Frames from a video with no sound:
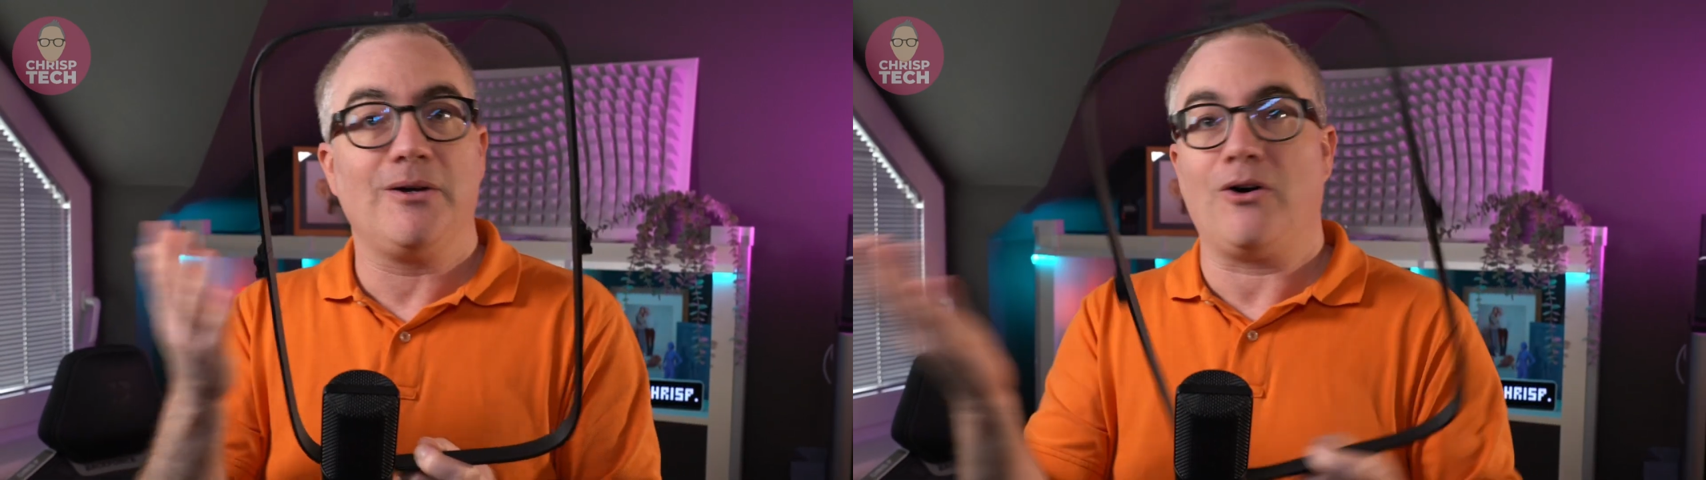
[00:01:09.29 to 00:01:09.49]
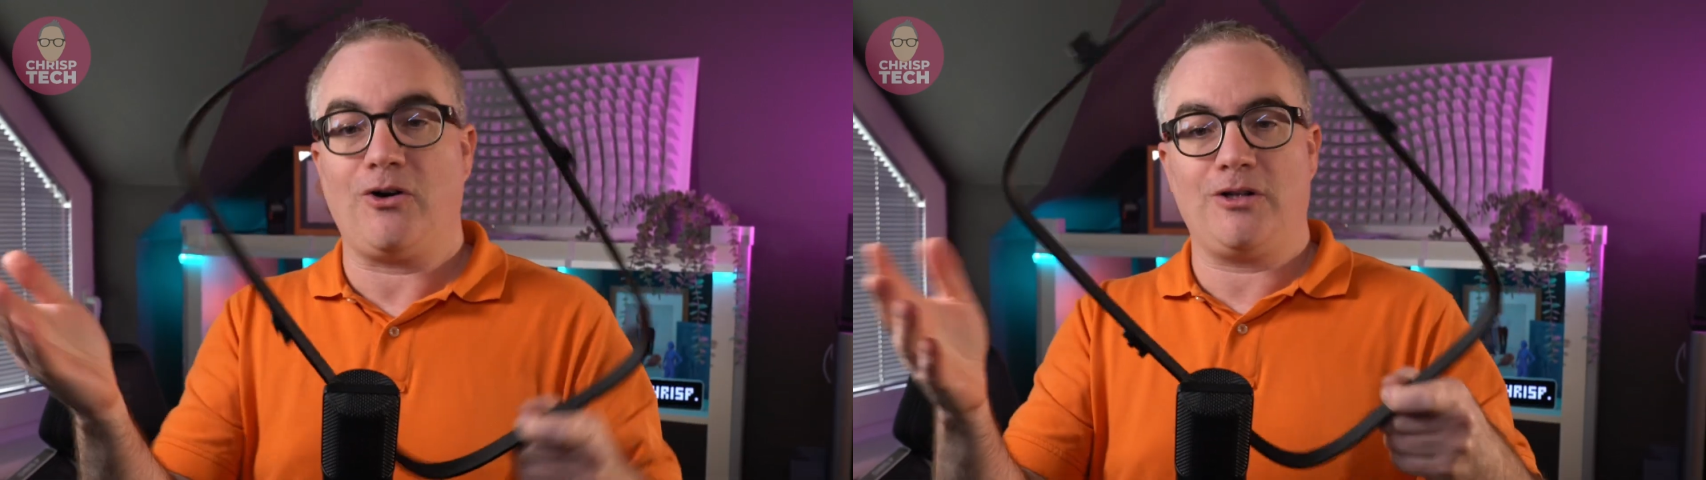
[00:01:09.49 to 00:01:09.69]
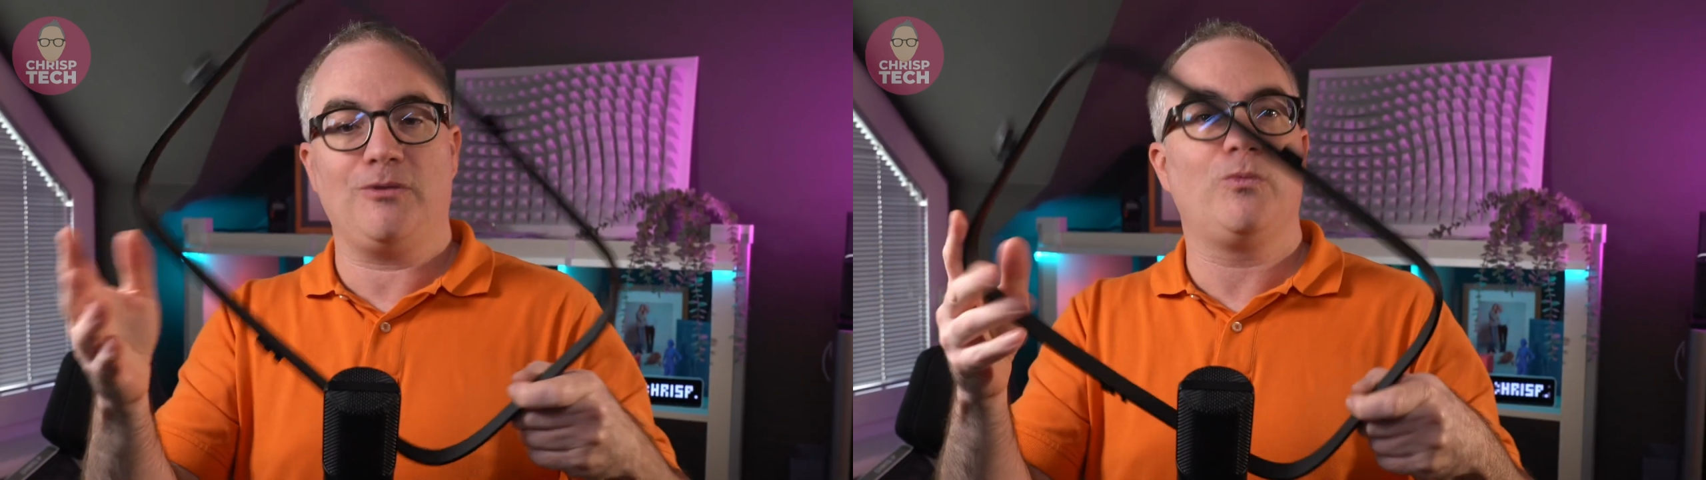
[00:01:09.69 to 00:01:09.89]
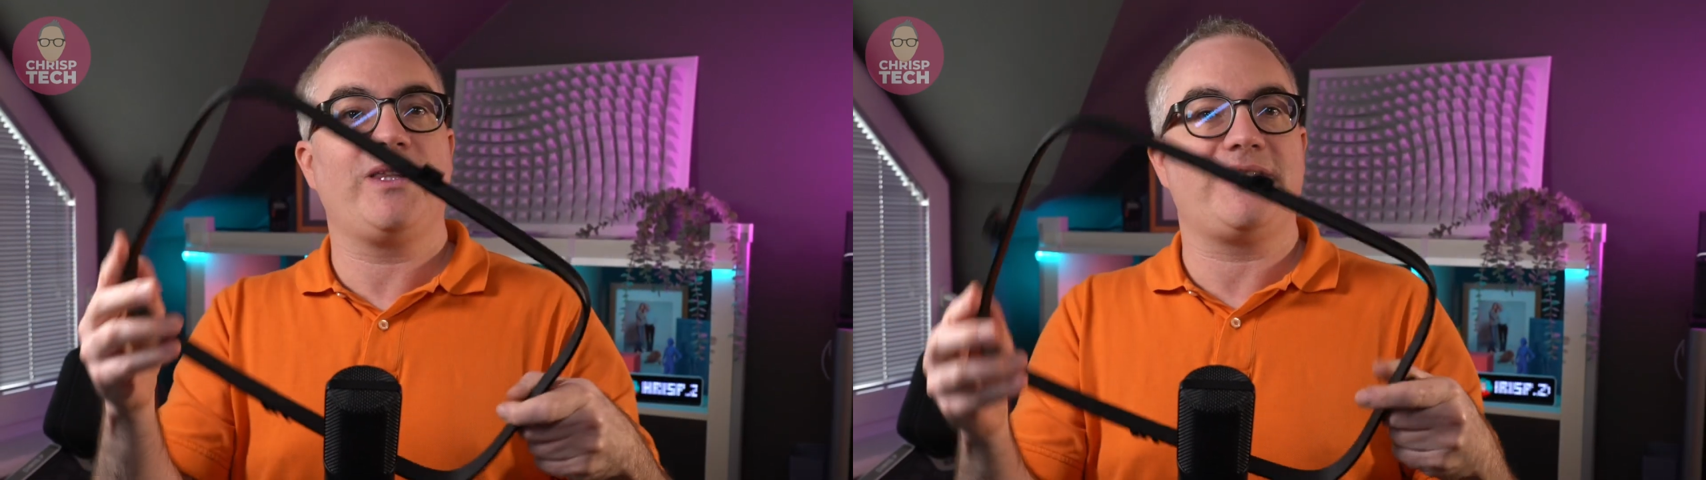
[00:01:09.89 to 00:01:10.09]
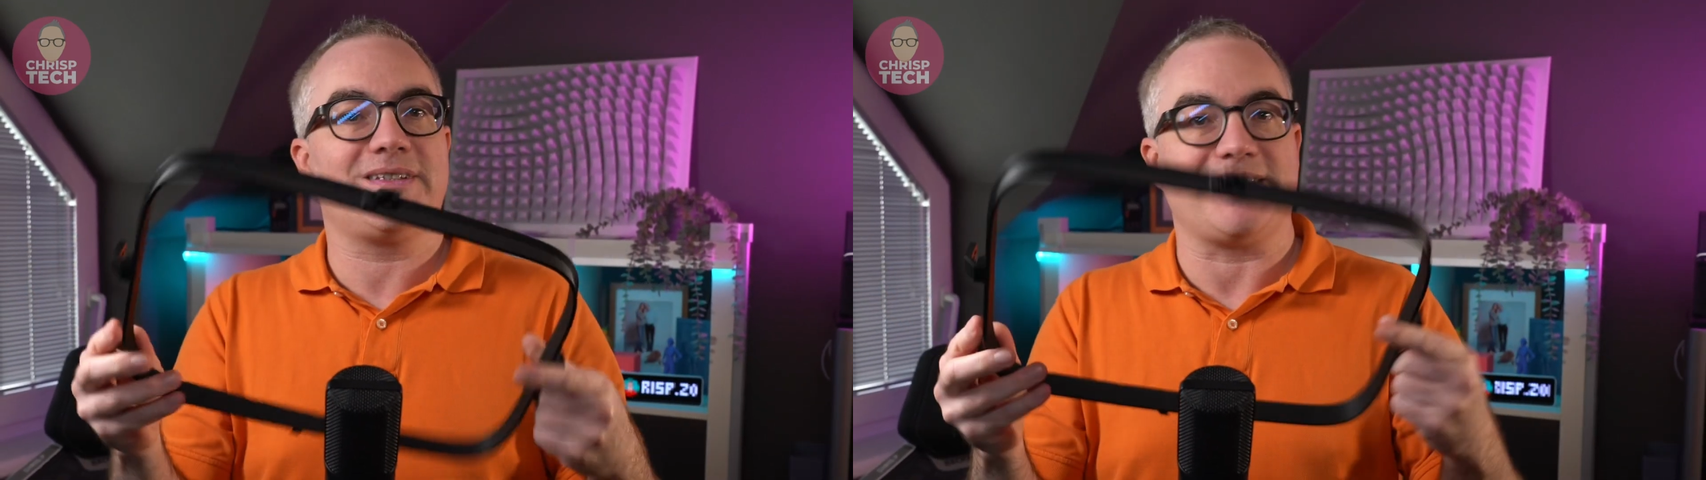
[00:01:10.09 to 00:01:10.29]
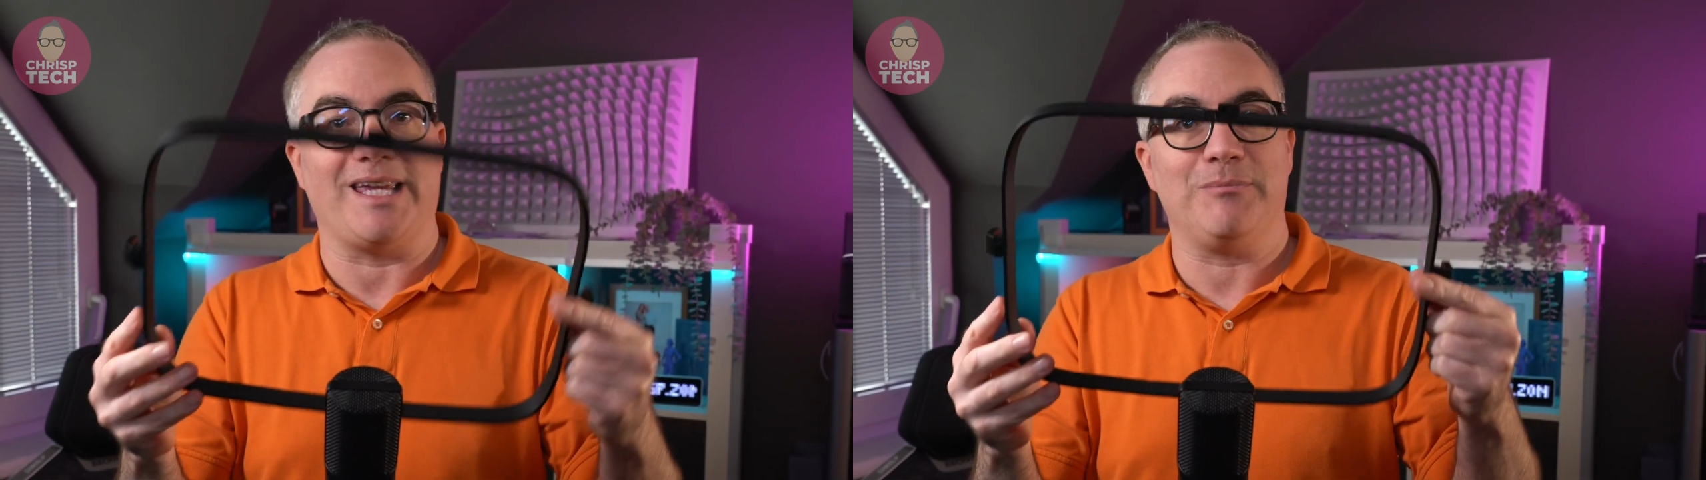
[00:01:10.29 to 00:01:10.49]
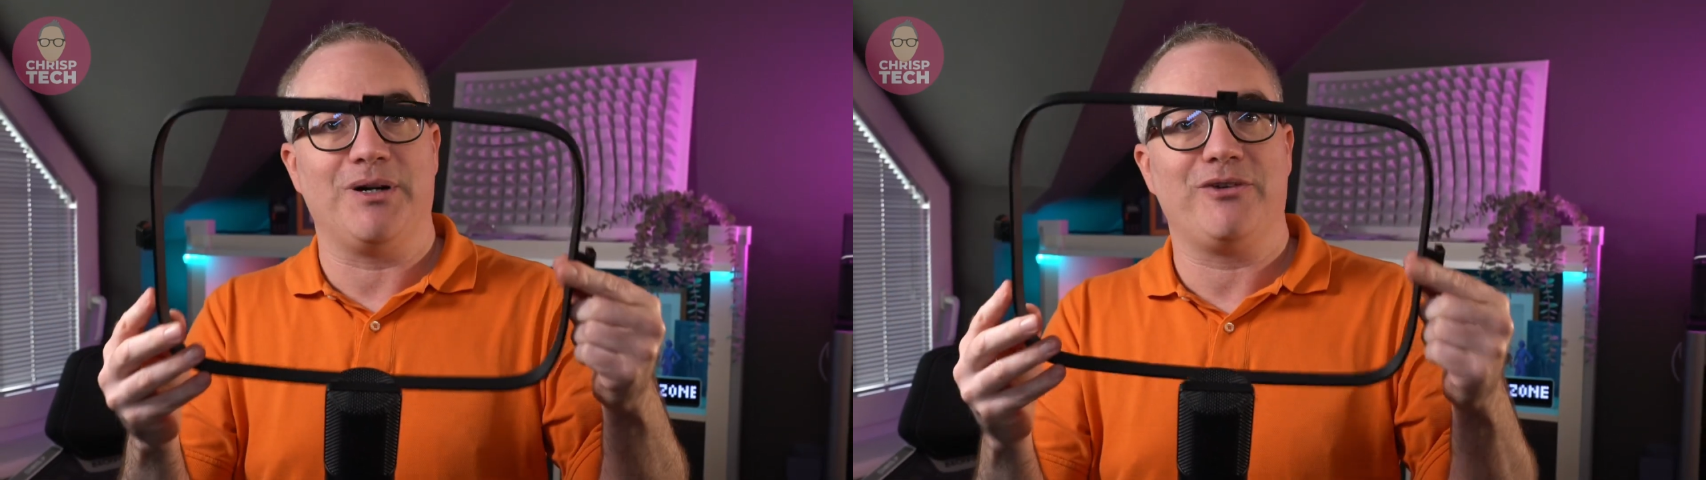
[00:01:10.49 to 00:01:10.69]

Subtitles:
all with the same